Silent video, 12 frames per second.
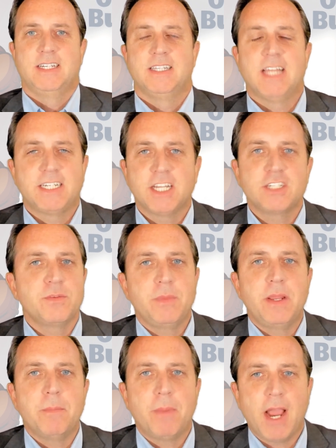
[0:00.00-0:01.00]
That doesn't
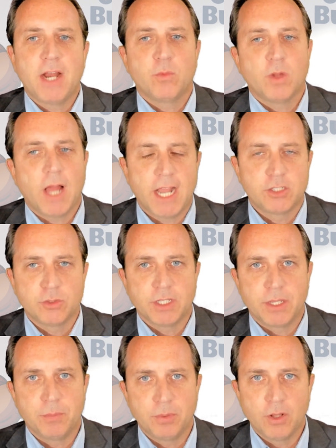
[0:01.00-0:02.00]
mean Biden will
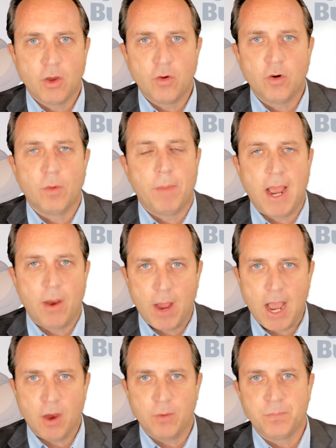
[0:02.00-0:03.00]
actually implode or bow
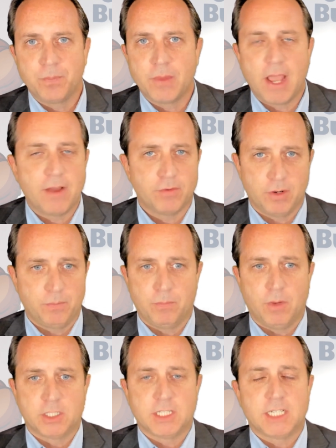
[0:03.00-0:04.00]
out, ever,
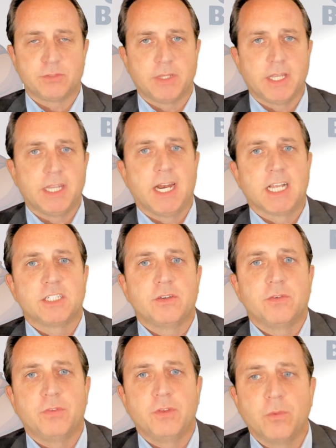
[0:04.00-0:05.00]
much less within the next
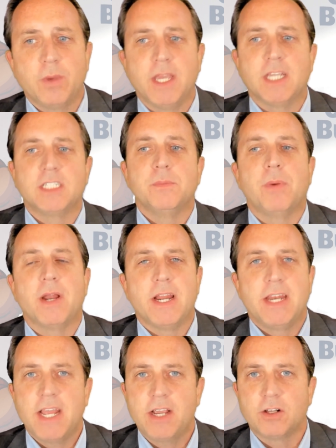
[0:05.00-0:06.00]
few weeks, but a
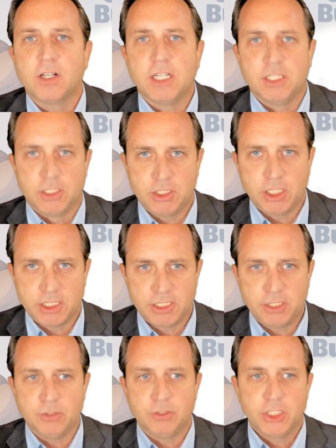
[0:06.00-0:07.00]
nickel is just
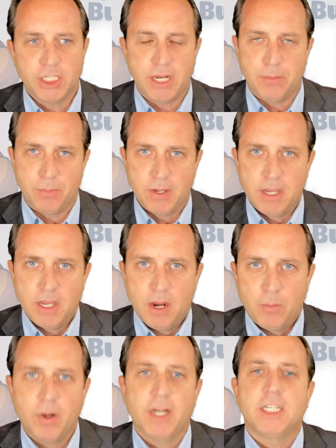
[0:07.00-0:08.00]
too cheap.
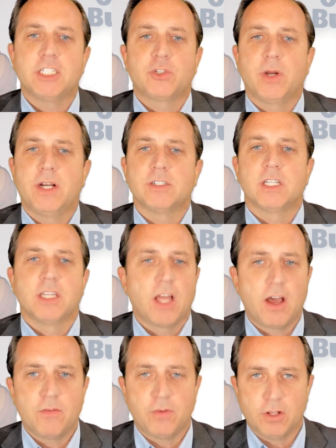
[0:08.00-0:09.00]
PredictIt traders
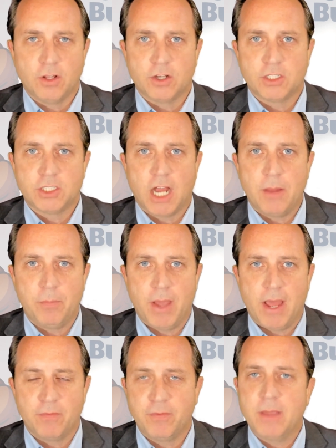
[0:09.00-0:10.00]
love a long shot
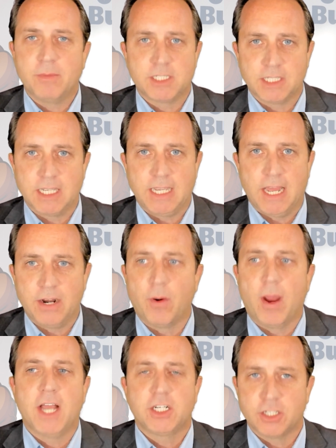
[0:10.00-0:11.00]
bet, famously and
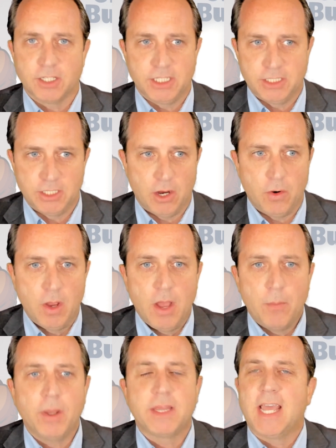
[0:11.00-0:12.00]
irrationally so,
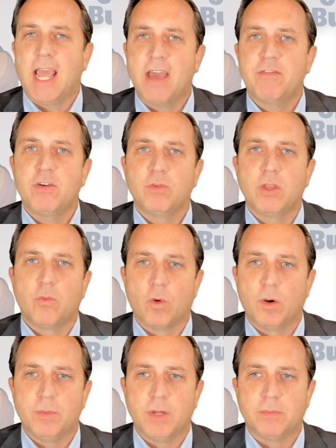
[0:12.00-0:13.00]
but they haven't really
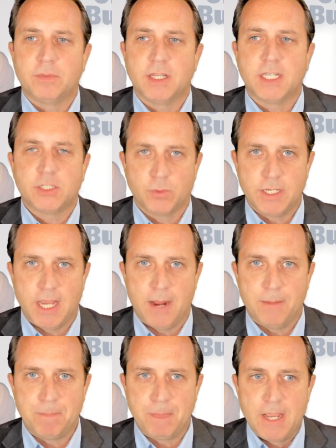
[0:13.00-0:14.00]
warmed up to this one
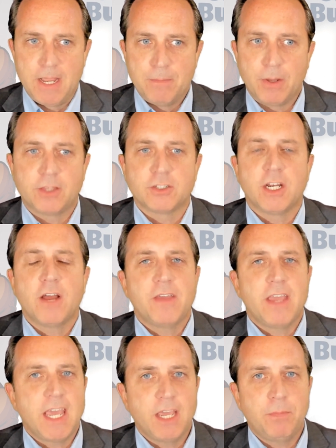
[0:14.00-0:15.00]
yet. But there's enough
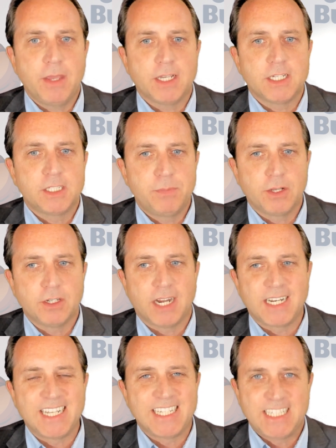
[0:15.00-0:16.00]
ink being spilled
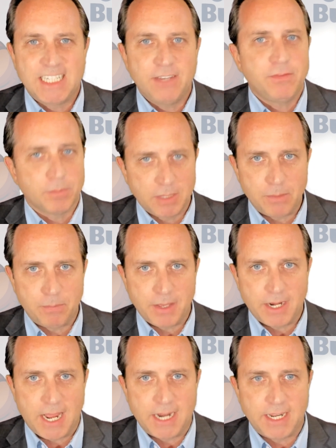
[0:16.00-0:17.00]
on conceivably
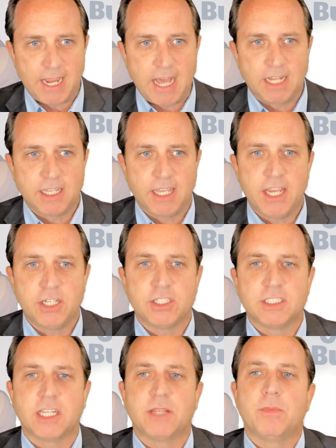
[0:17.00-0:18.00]
bid-ending
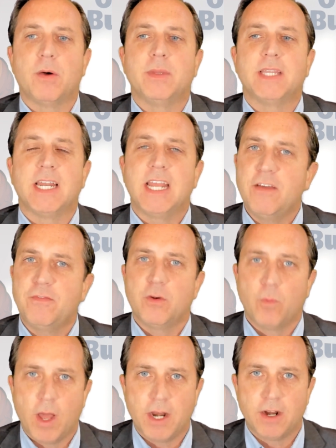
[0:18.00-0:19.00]
allegations at the moment that if
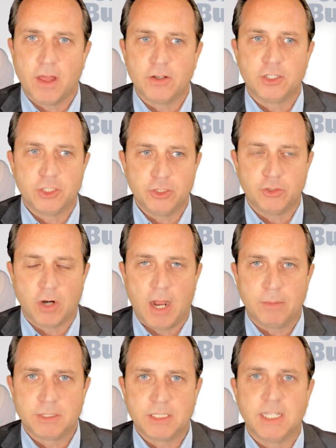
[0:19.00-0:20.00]
and when another shoe
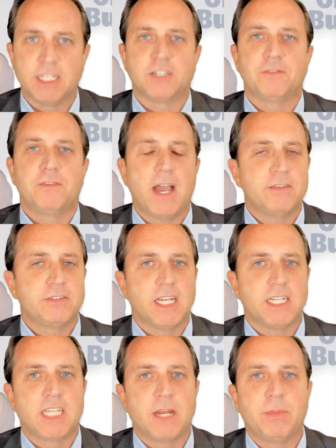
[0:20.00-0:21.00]
drops, this 5
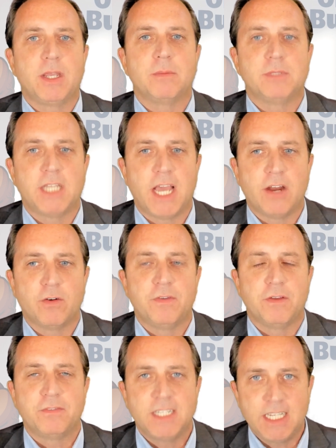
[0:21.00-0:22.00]
cents can become 10 or
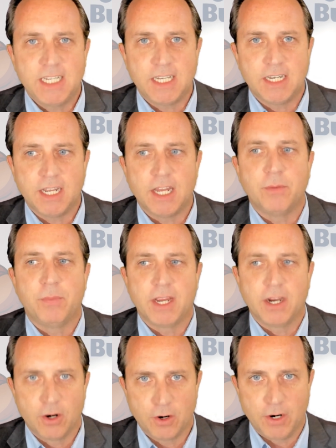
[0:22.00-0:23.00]
15 in a
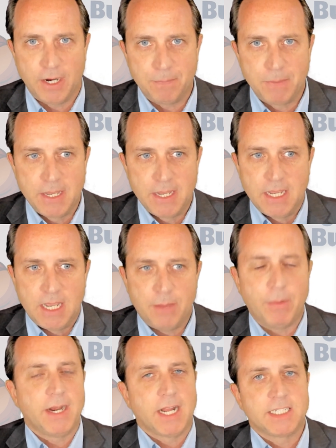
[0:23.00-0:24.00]
big hurry. It
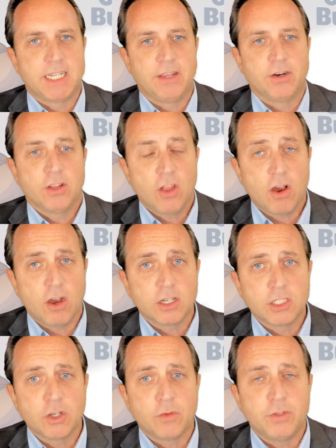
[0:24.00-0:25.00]
might not stay there
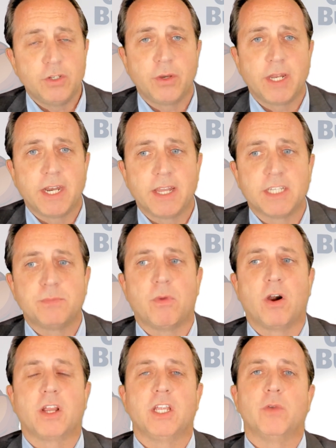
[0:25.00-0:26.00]
long, so if you do get into this
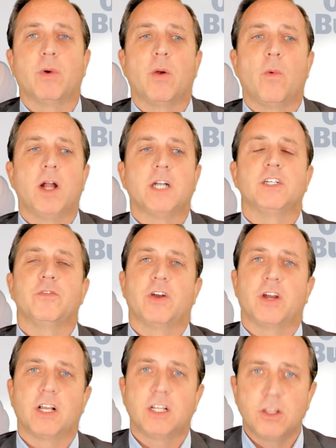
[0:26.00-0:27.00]
market, you want to watch it
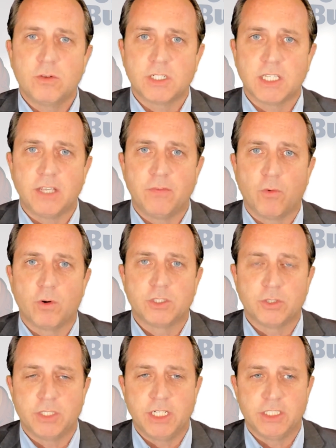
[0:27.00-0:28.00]
very closely for
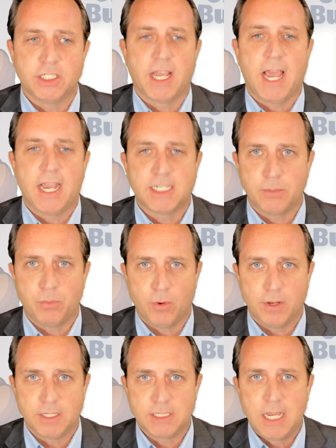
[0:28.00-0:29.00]
strategic exit
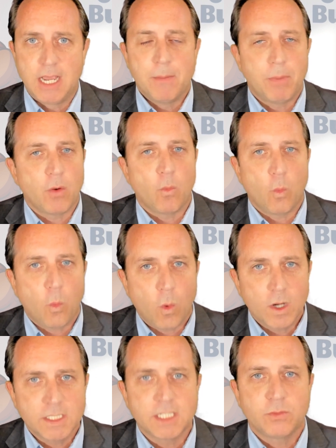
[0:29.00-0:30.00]
points. But
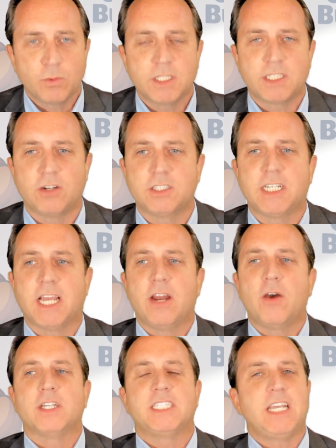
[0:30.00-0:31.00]
once this one starts to get
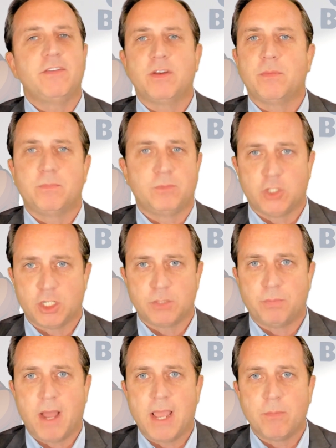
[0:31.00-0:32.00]
noticed, even
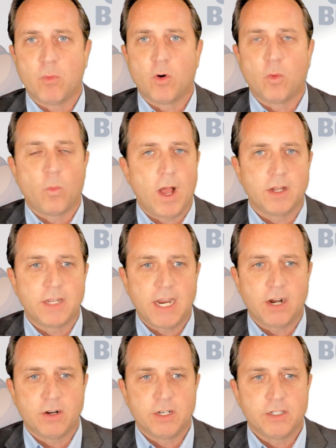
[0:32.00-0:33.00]
just by more wild
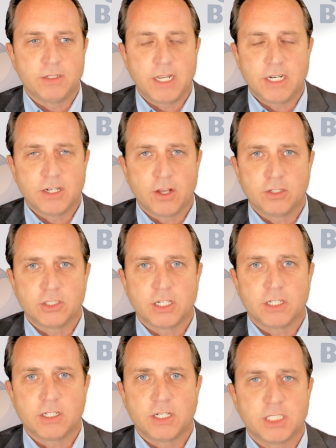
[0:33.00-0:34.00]
hair and
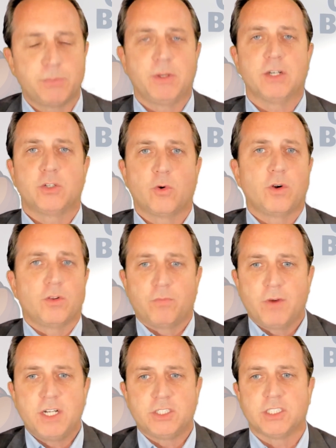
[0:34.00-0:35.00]
indulging conspiratorial
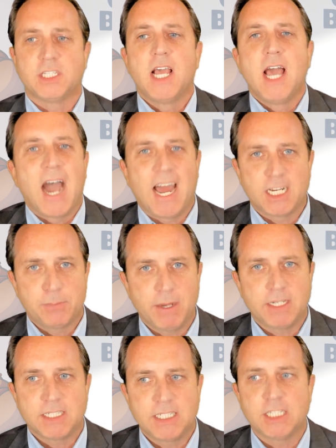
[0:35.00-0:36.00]
fringes, I'd
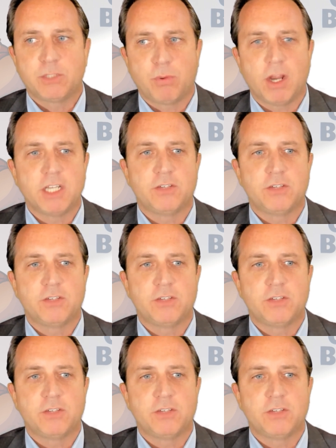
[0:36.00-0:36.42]
expect to see its price